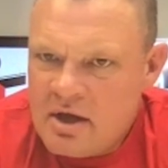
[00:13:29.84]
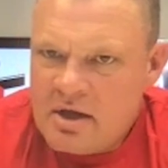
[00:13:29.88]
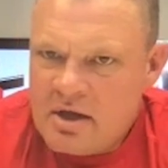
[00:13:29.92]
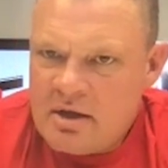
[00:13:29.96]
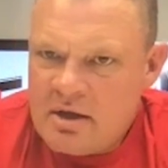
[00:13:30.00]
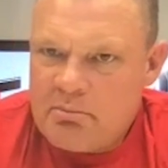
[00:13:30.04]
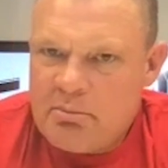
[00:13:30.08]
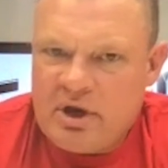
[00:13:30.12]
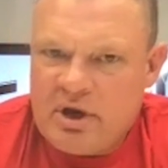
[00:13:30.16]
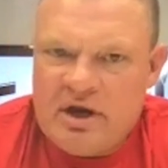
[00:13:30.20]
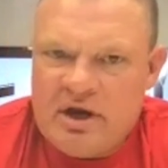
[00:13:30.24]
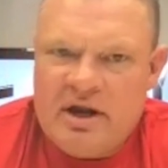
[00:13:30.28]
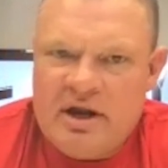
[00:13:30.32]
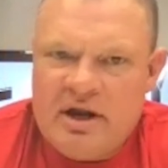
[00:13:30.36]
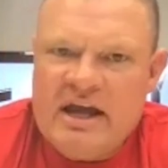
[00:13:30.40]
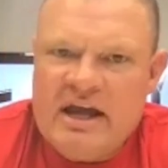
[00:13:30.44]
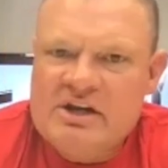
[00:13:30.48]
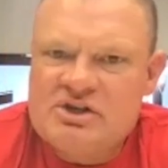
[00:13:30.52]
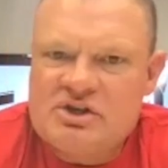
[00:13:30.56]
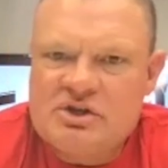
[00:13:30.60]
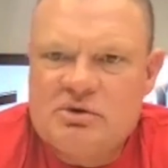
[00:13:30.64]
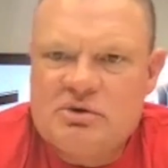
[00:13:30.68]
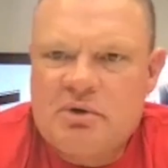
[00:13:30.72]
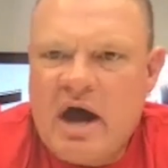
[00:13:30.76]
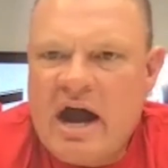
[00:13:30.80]
But an
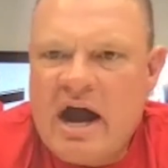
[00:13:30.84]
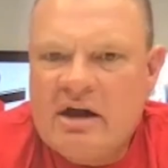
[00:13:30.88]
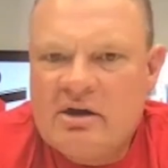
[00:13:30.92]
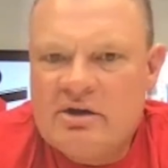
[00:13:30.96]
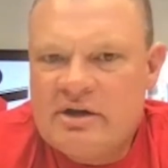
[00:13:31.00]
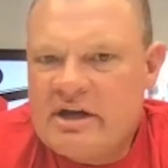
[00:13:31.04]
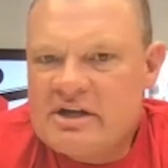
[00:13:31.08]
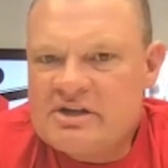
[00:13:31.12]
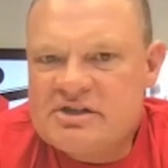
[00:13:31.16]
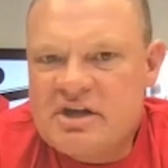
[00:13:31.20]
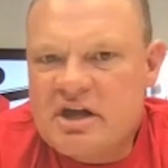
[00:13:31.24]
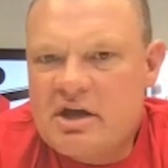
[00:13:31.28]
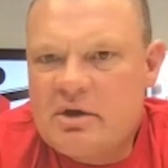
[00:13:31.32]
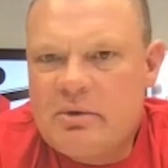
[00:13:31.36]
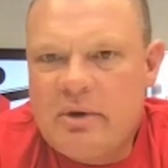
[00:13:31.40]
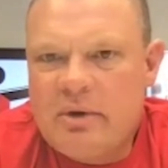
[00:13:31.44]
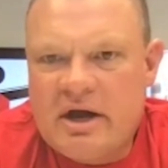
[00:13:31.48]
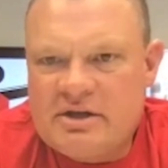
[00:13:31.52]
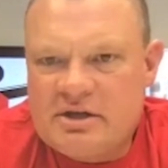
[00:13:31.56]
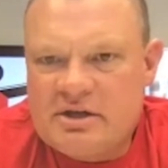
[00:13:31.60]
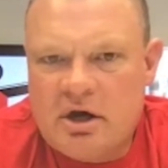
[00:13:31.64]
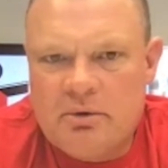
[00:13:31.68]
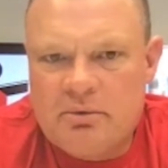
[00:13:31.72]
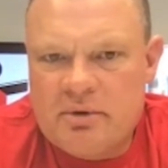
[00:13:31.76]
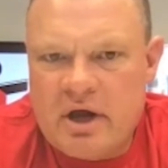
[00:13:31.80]
agent you hired yesterday who I
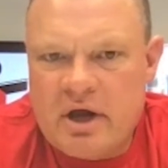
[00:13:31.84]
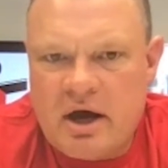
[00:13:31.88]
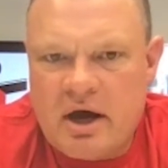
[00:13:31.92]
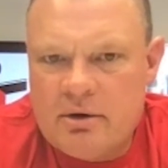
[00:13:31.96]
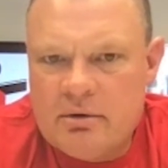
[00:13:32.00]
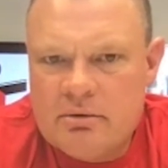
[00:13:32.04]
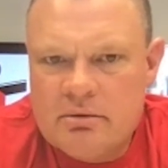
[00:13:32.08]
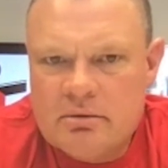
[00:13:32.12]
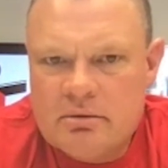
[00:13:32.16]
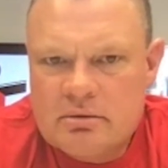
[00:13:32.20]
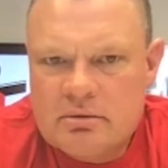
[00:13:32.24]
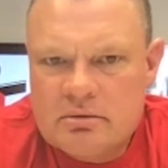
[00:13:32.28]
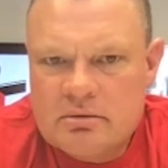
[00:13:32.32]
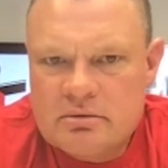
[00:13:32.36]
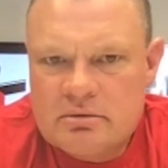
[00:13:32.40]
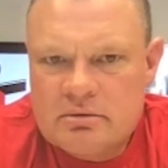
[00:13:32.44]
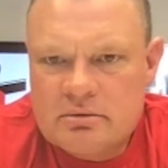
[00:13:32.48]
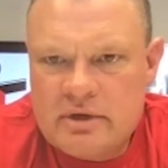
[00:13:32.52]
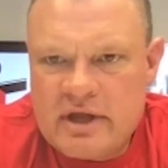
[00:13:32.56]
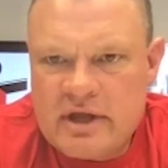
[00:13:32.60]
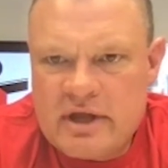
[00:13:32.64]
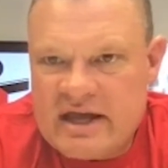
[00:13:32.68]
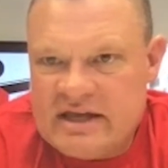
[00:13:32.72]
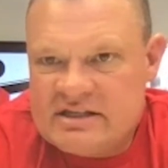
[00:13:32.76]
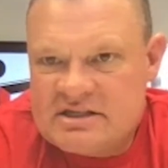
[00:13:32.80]
don't know
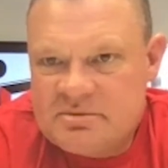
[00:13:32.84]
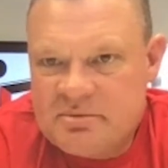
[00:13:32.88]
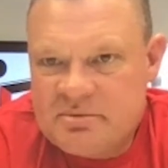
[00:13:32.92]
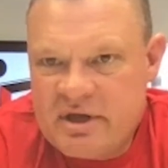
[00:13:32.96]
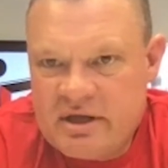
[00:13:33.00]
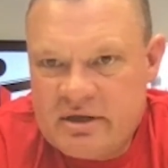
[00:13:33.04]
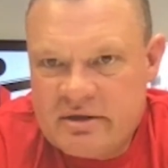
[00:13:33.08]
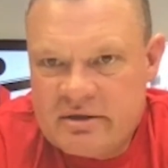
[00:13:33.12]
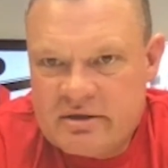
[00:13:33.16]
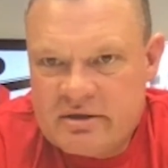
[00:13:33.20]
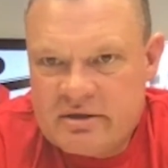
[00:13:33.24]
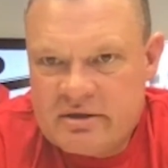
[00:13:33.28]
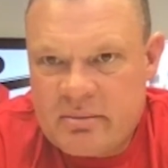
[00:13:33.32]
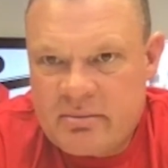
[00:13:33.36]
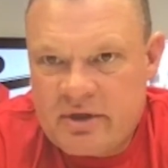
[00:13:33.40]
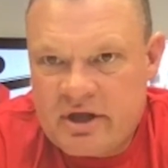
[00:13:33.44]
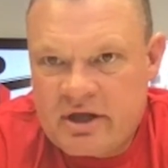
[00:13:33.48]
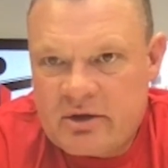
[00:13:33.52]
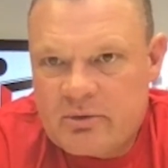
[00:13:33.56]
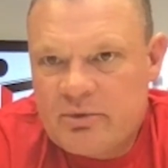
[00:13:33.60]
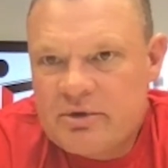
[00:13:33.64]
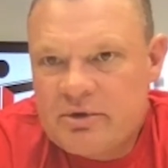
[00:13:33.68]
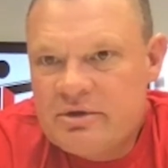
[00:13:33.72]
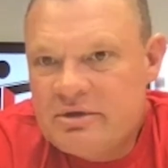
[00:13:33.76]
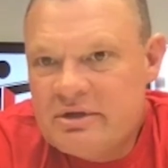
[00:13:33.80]
hates me. I'm like,
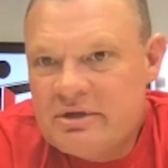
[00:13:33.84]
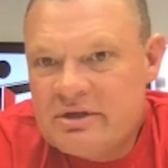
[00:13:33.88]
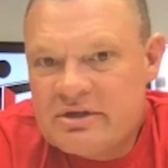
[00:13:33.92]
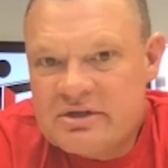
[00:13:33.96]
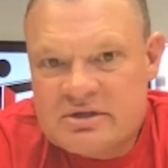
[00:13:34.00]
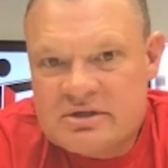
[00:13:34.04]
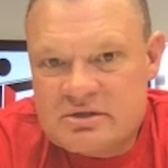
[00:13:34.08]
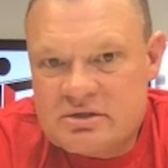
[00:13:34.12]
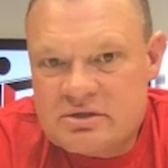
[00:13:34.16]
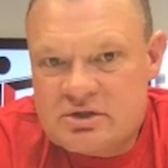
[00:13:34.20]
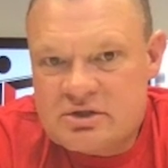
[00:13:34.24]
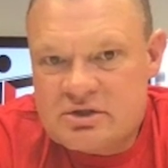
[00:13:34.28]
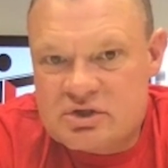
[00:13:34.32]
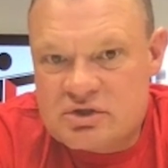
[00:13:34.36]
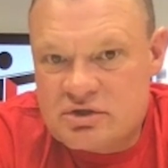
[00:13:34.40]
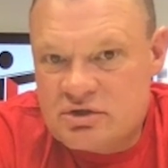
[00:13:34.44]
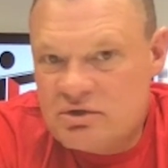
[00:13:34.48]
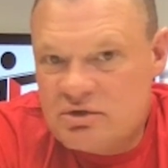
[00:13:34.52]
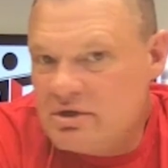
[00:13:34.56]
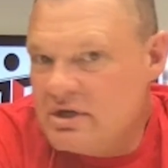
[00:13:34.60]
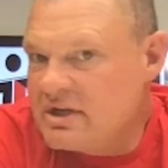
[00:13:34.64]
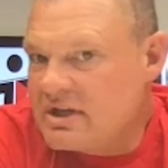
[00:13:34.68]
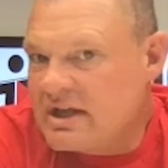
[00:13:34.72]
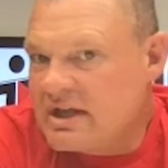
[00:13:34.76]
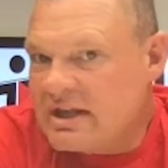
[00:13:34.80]
well, you need to
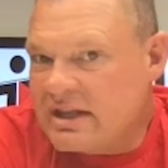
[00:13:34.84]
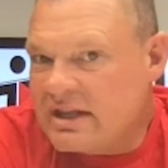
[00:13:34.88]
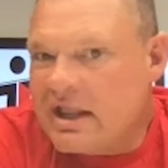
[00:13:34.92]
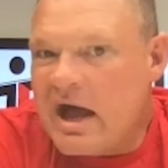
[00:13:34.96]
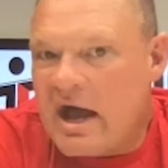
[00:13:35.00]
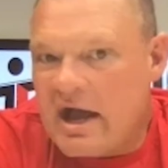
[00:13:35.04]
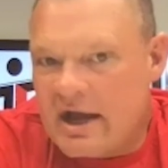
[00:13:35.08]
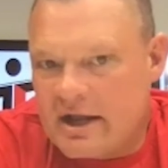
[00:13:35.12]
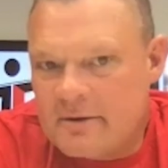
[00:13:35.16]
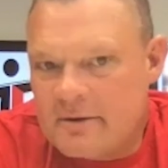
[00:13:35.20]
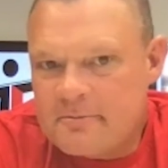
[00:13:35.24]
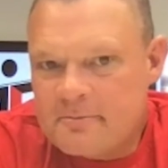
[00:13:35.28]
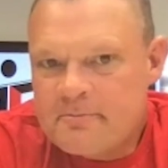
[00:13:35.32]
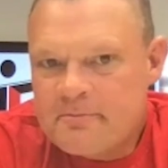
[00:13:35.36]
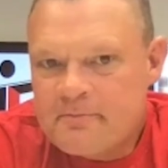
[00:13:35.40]
get in line.